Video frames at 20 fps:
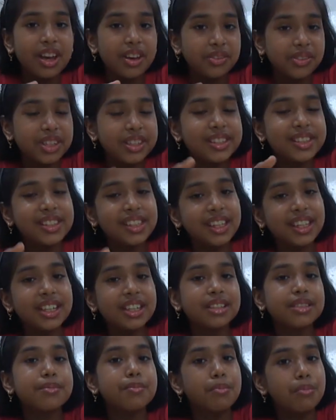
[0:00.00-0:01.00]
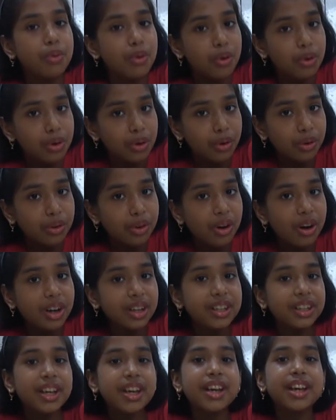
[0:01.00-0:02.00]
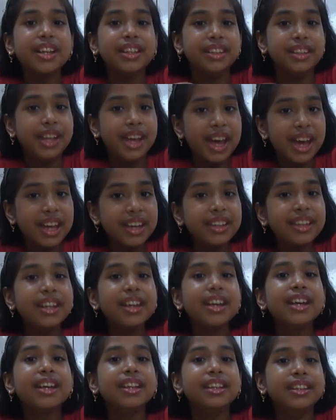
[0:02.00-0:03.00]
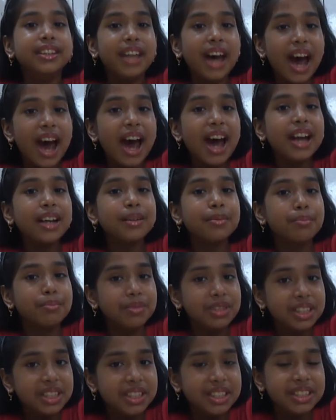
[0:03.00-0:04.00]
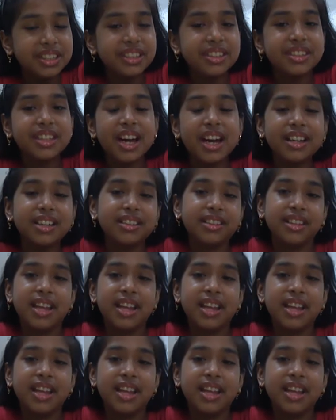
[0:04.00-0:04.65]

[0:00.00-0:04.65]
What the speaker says: the seed is monocot, then that means that